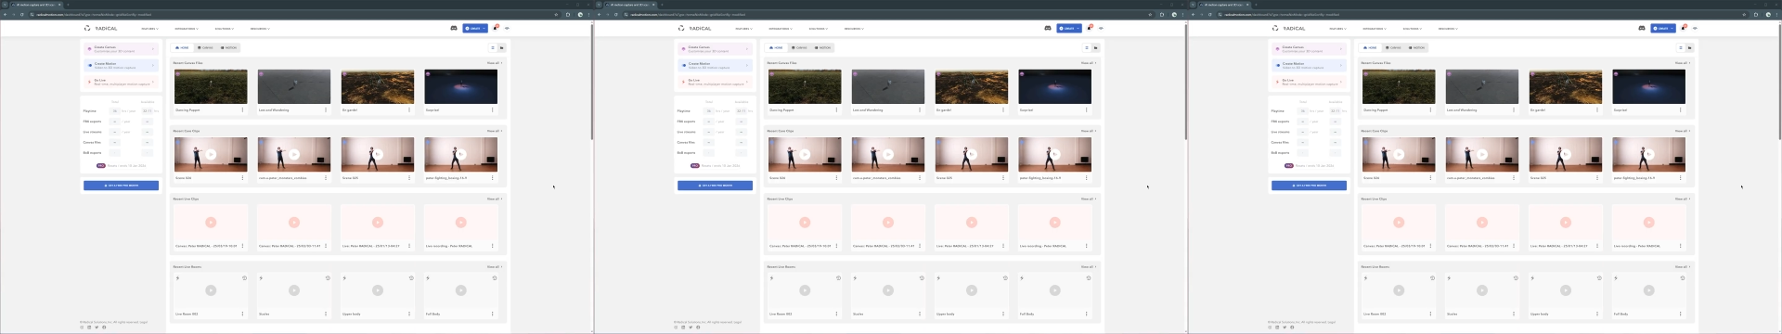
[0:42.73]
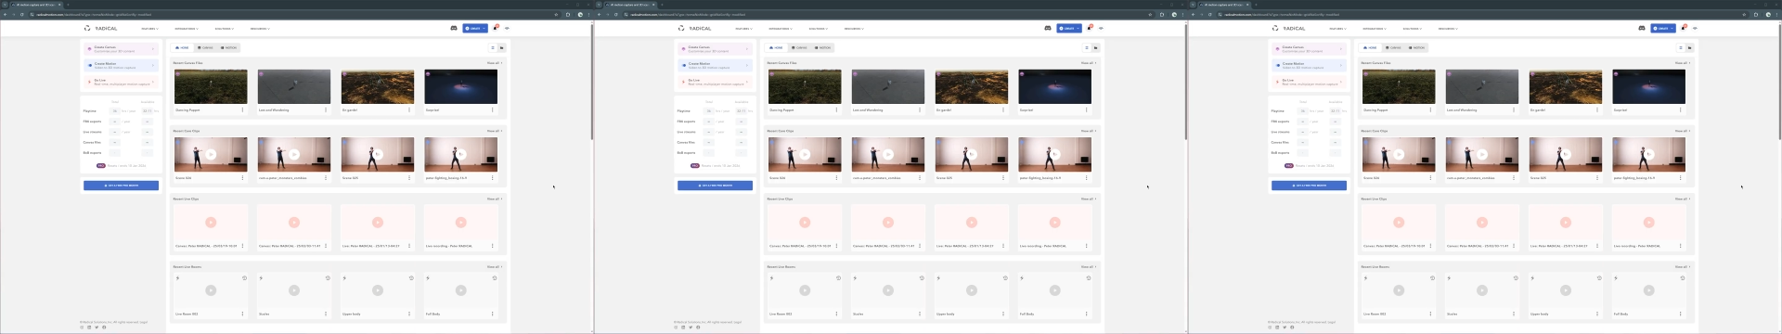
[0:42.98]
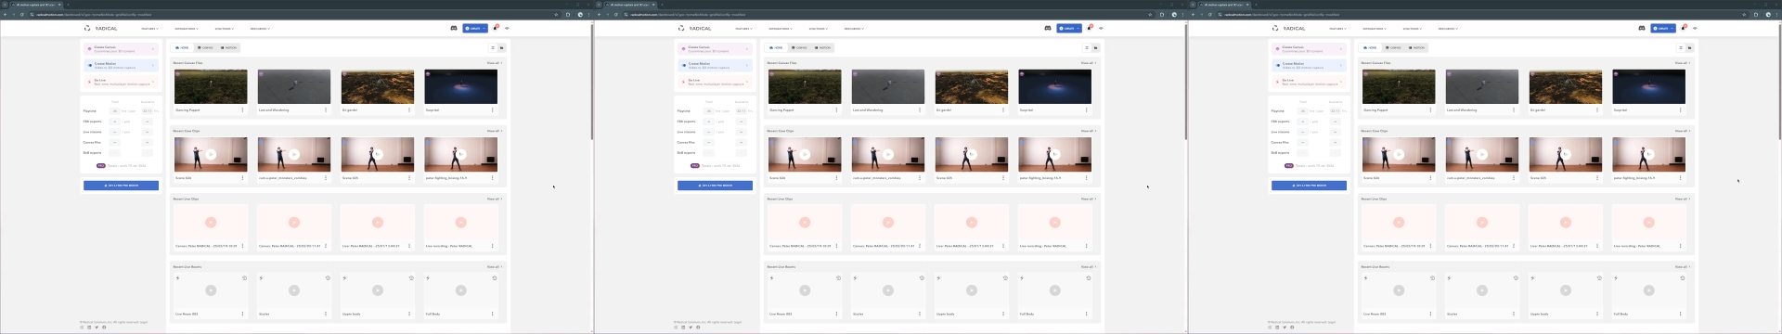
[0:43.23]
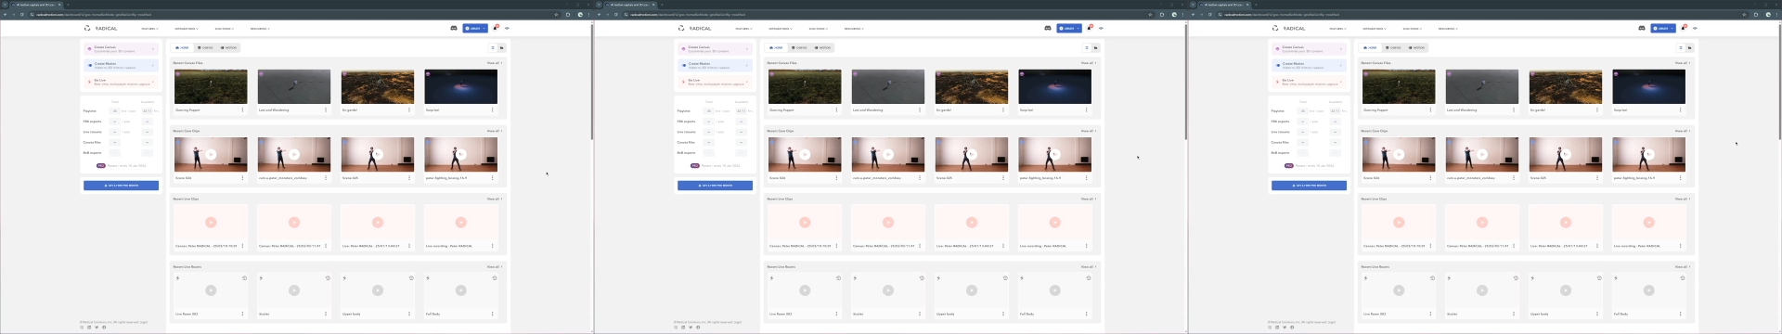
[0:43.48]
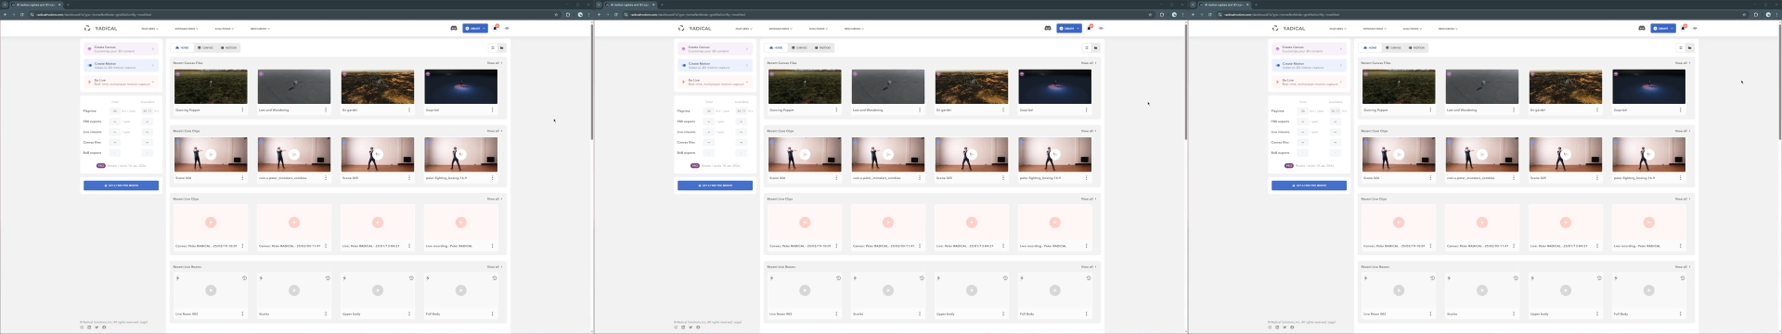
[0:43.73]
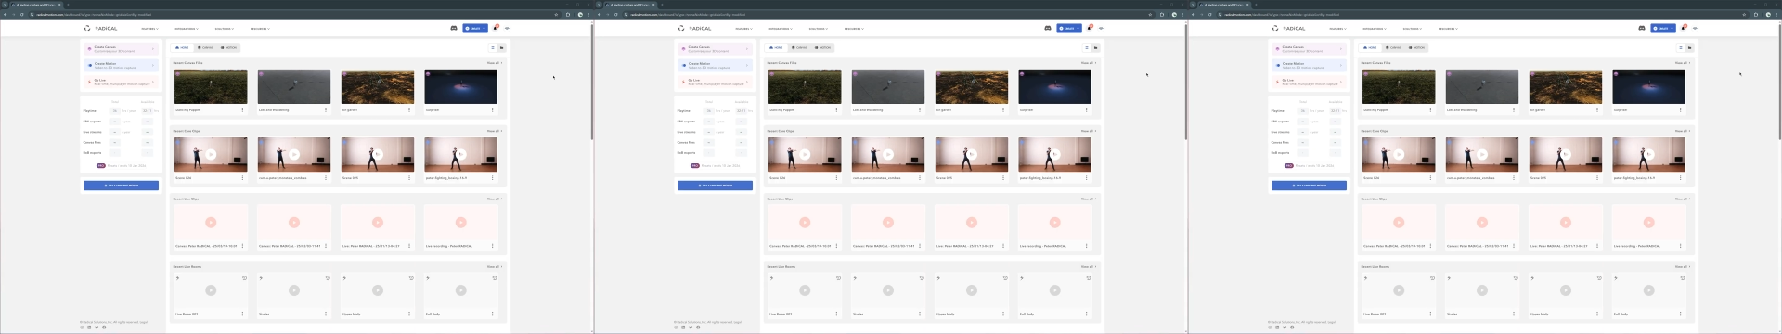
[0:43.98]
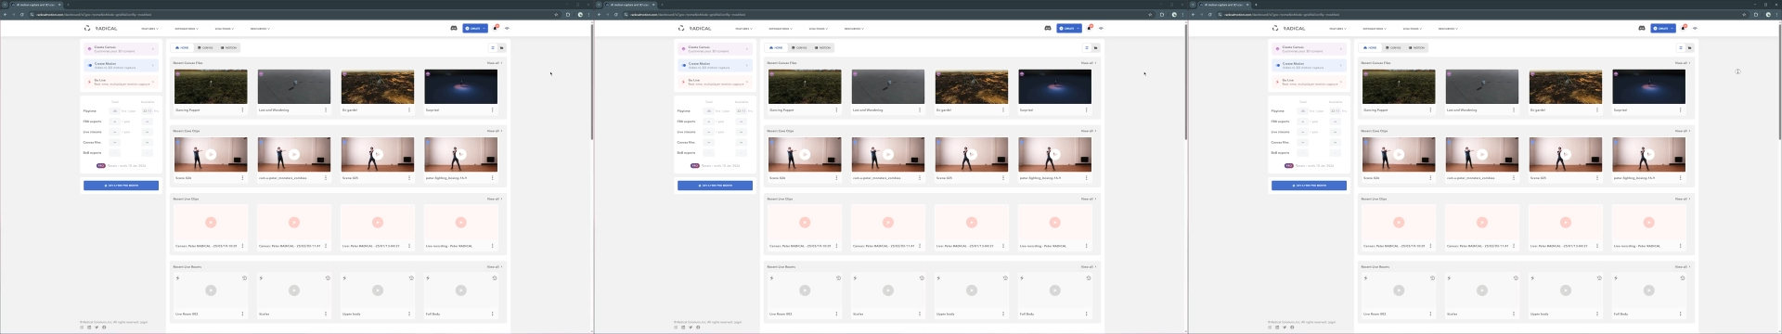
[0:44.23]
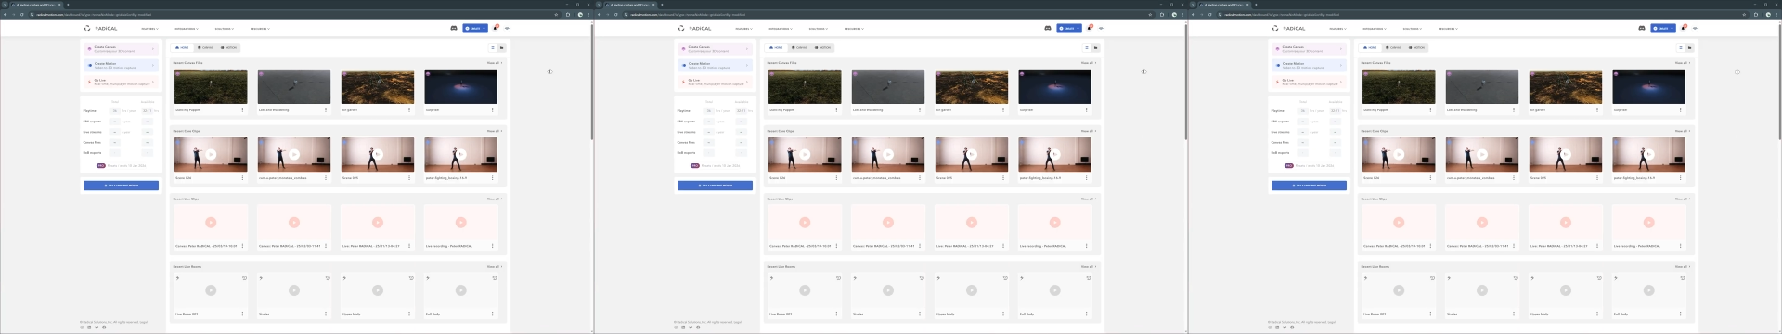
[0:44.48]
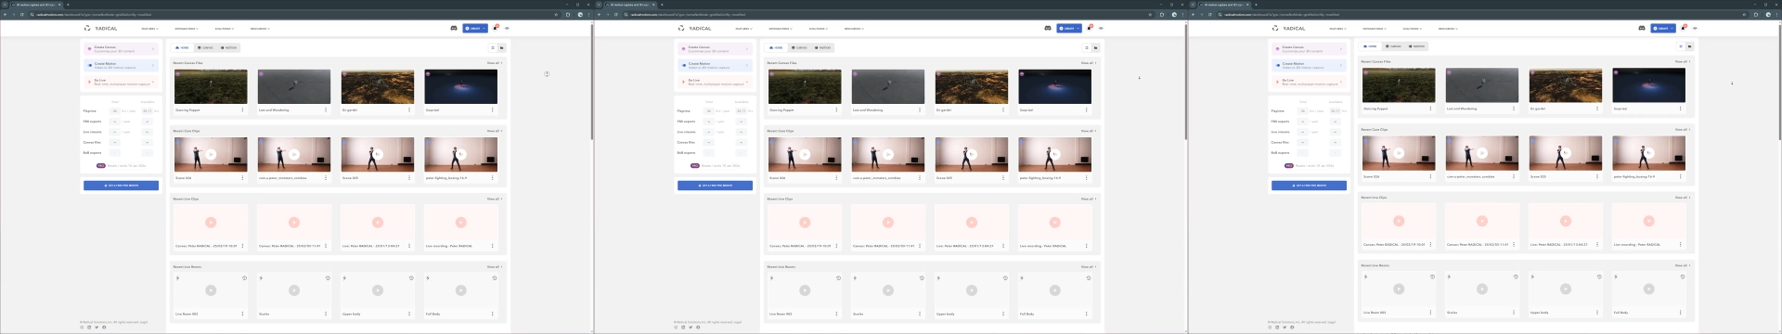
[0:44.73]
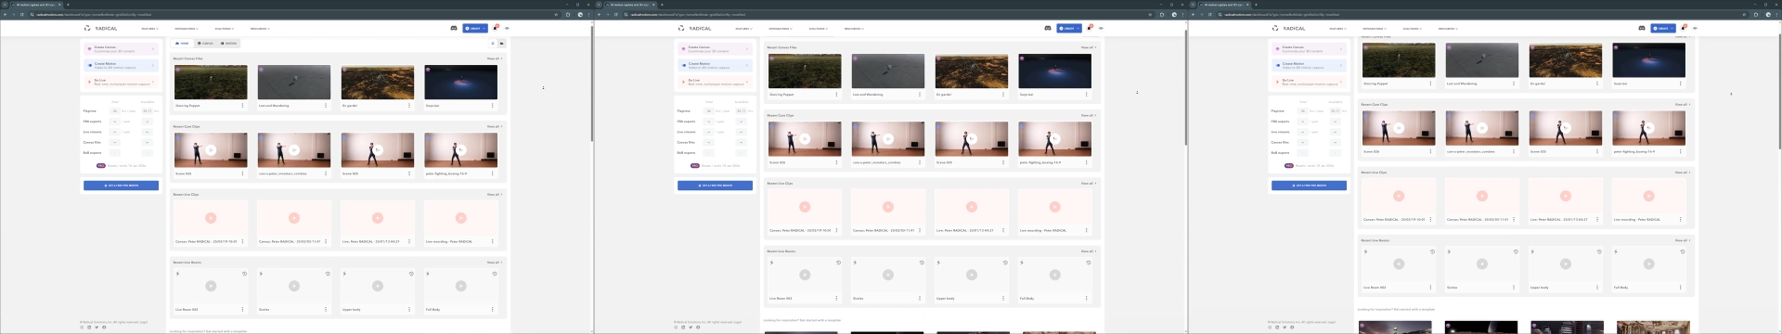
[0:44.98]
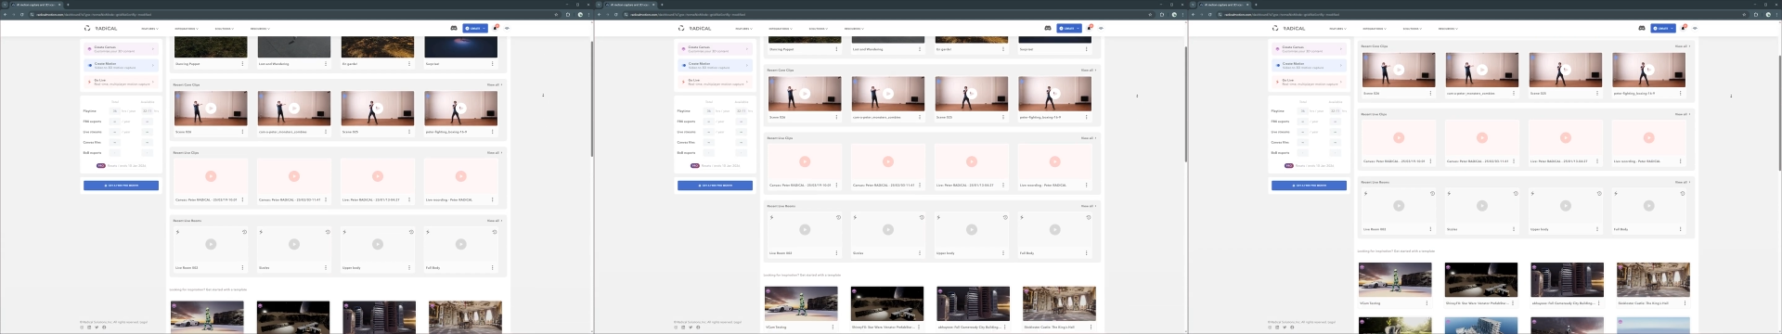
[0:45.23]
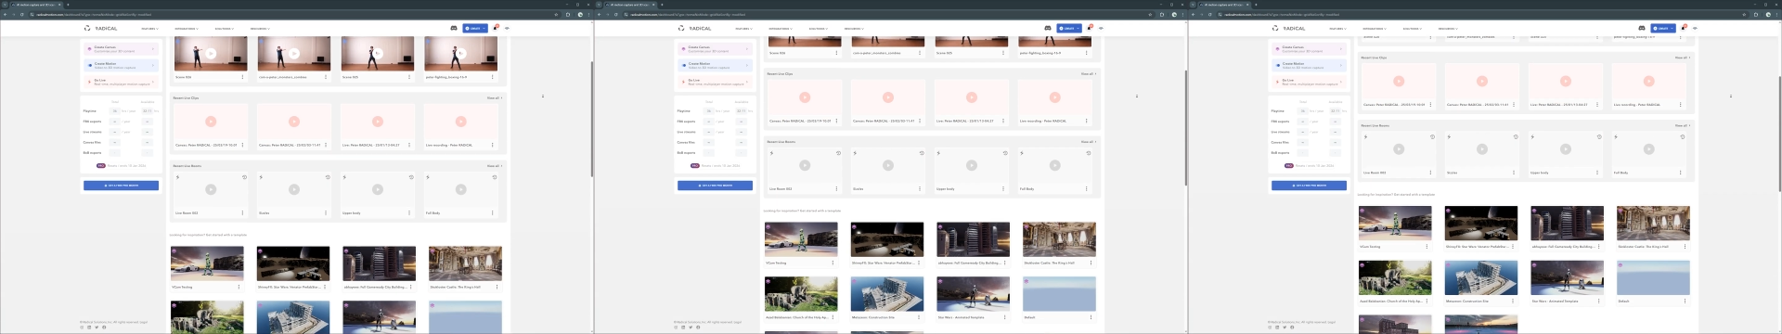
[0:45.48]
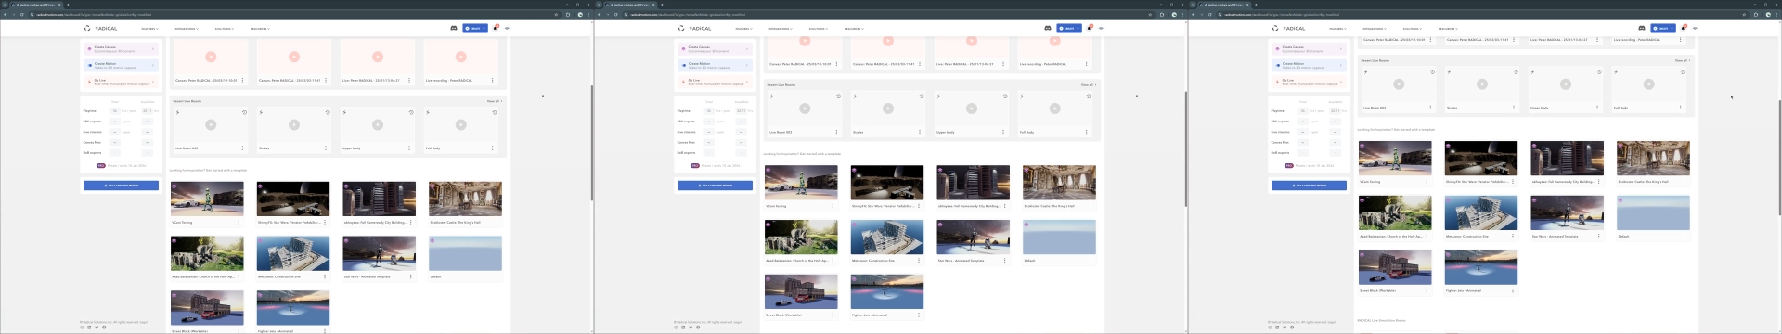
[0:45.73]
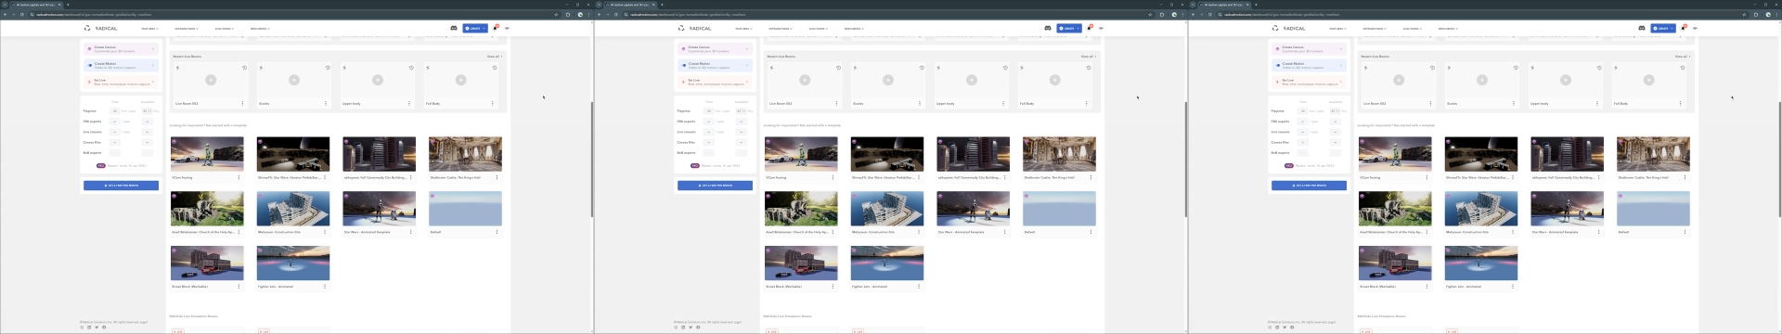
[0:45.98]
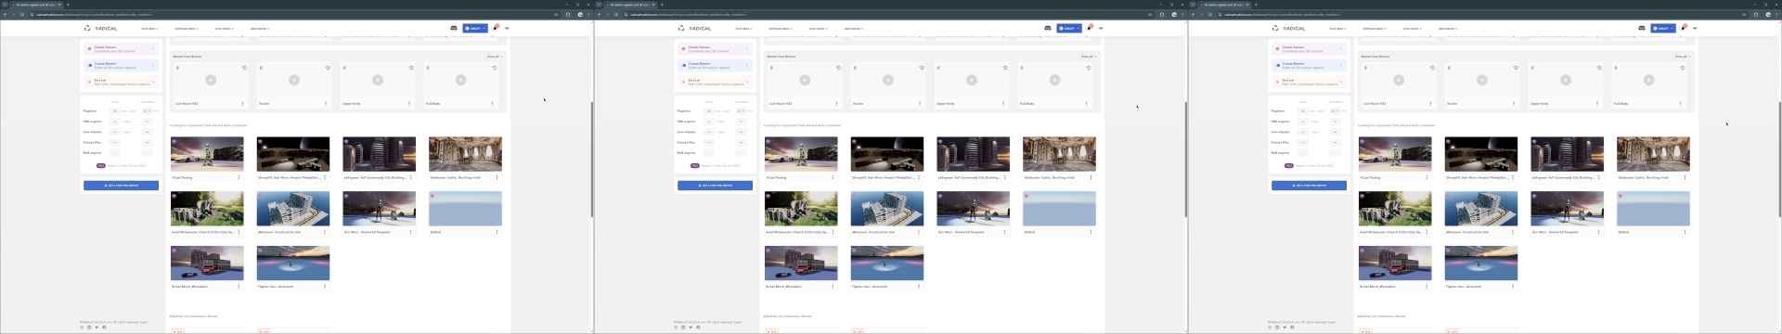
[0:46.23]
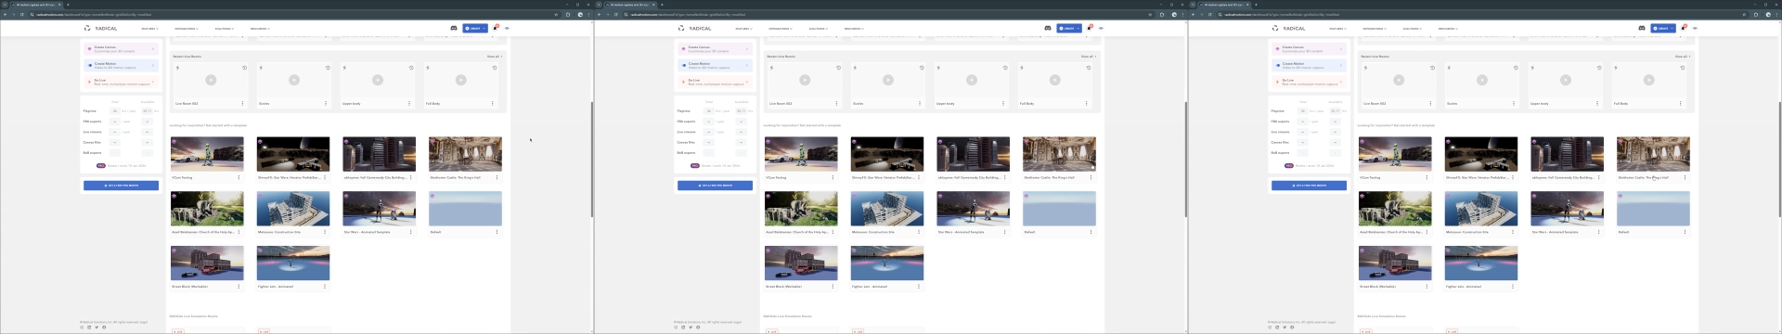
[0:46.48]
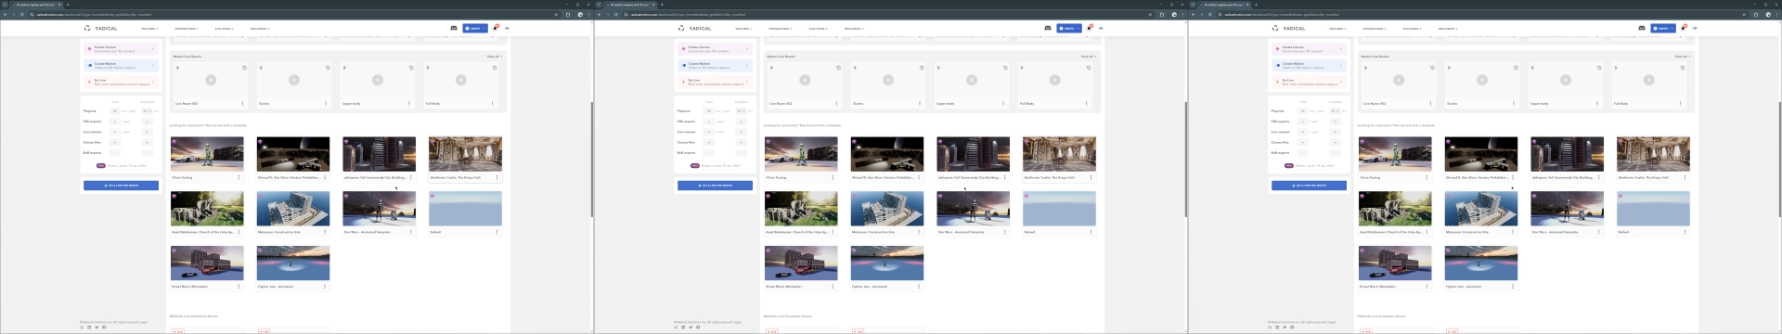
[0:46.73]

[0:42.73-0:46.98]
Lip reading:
Nobody's mouth can be seen.